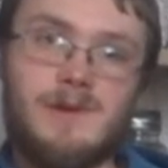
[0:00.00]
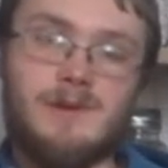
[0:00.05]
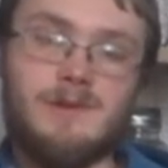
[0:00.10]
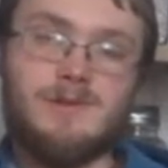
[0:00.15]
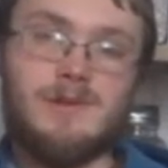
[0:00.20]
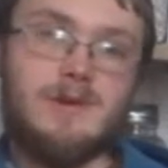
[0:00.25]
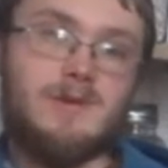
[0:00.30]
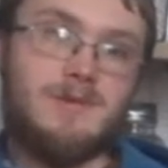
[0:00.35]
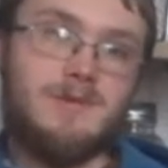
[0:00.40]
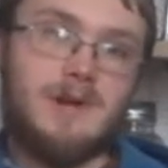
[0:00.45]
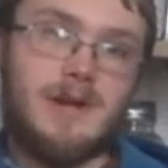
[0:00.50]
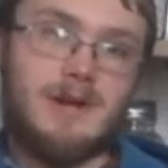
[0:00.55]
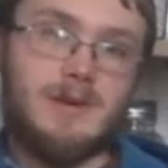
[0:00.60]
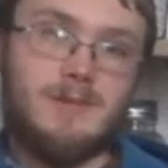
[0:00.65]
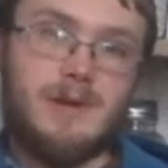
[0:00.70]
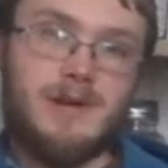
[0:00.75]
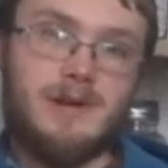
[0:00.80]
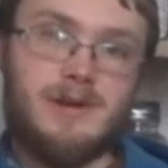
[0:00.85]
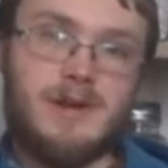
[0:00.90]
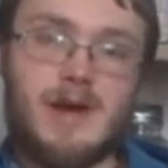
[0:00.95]
So I would
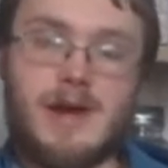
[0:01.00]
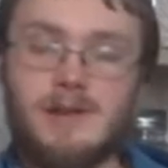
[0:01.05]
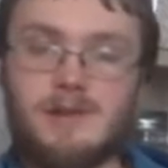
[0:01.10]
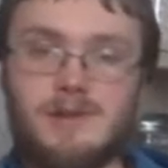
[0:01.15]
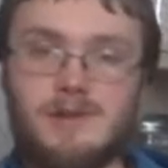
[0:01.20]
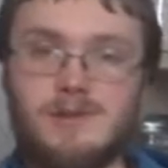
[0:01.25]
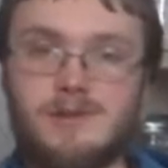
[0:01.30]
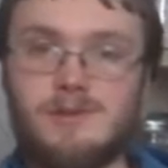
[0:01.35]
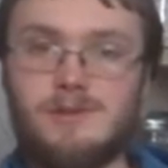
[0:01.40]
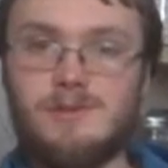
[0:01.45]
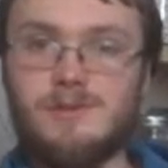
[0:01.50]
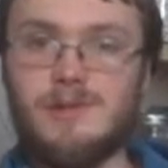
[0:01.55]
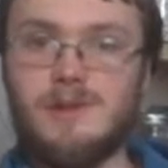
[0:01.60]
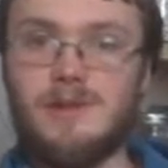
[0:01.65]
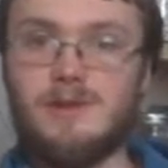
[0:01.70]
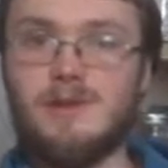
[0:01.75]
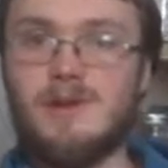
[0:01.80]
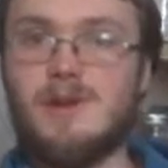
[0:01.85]
recommend either choosing